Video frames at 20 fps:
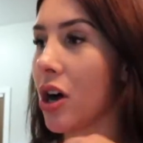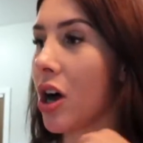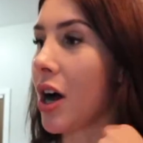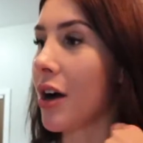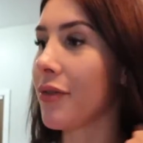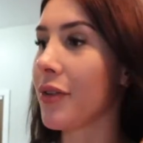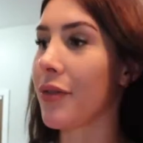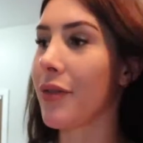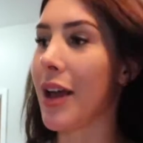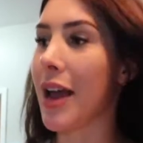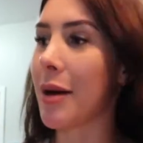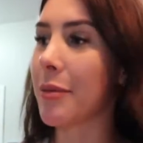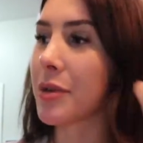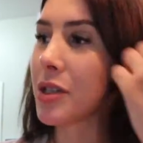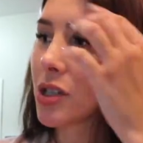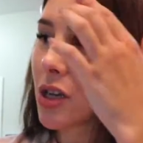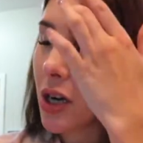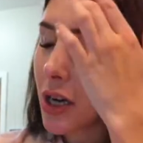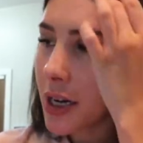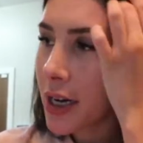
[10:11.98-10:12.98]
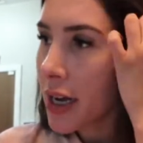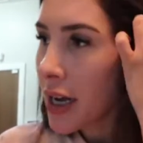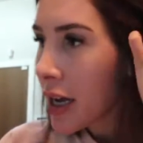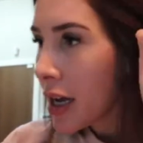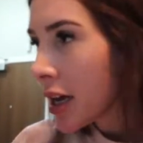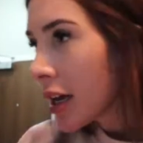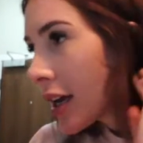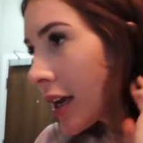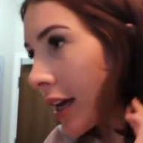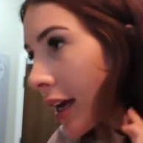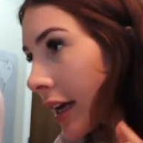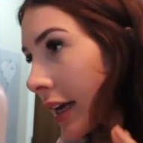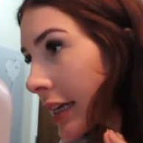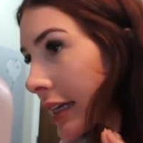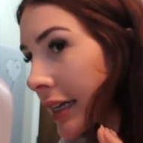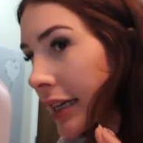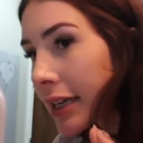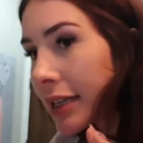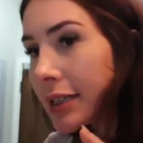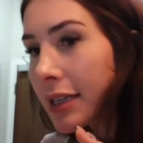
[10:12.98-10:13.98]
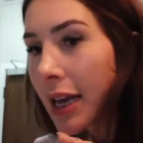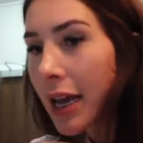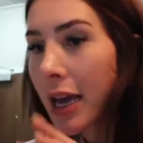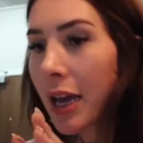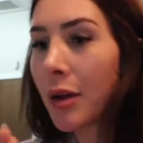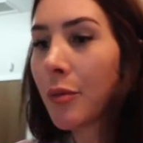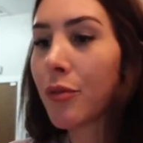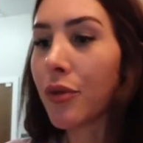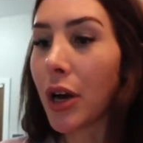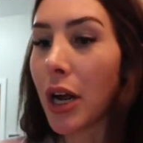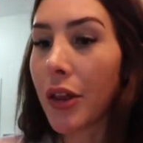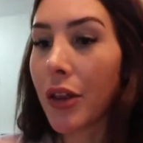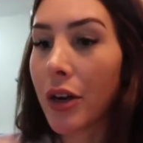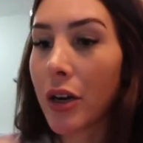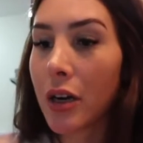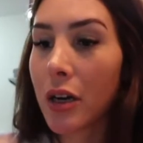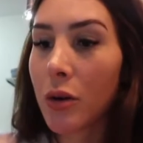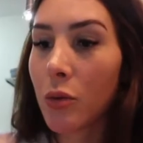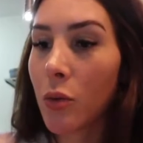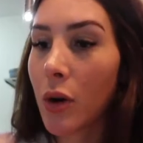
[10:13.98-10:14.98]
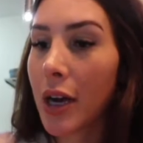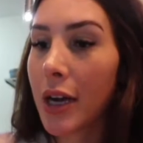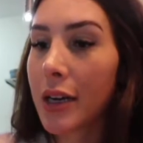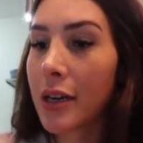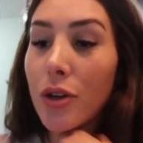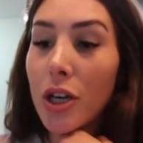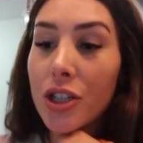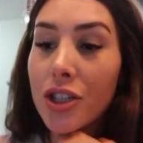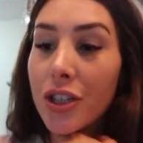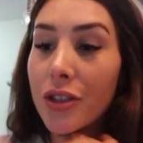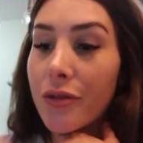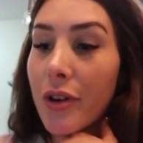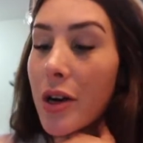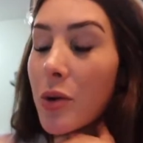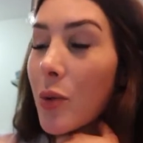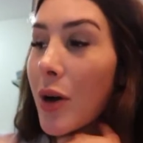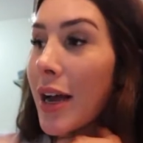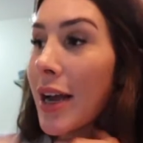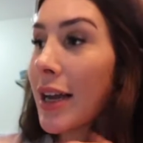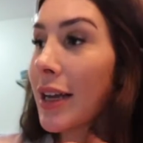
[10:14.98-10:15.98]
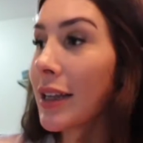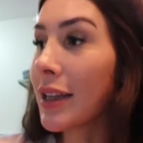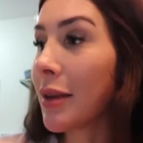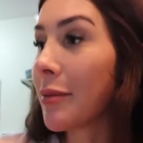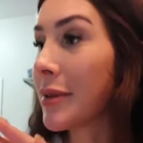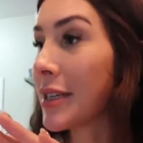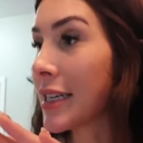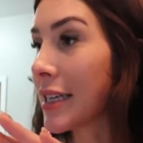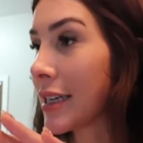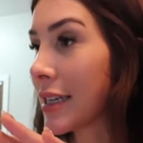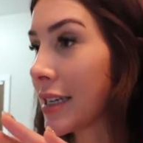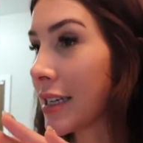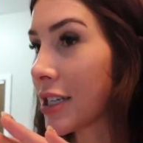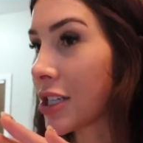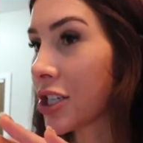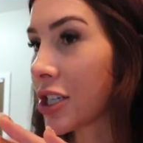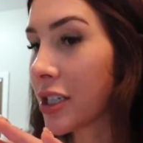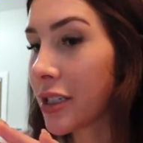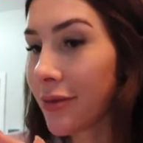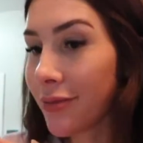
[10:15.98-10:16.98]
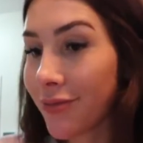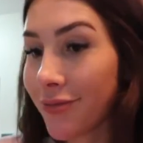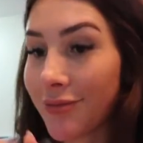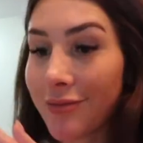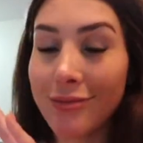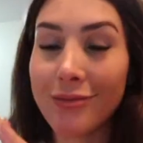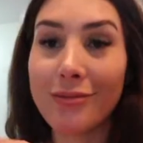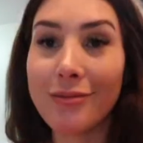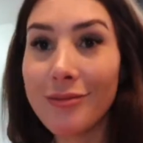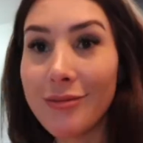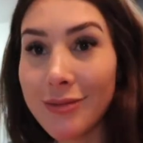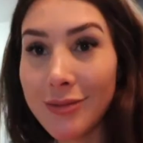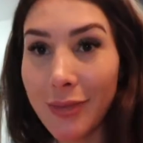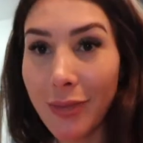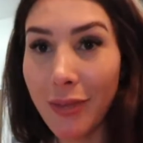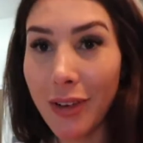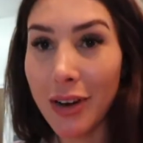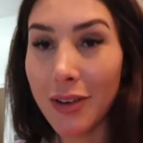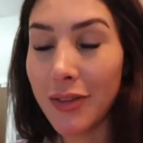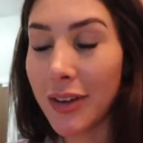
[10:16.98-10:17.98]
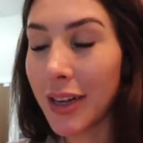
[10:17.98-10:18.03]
off of Amazon. It is a Brother one, Project Runway limited edition. Very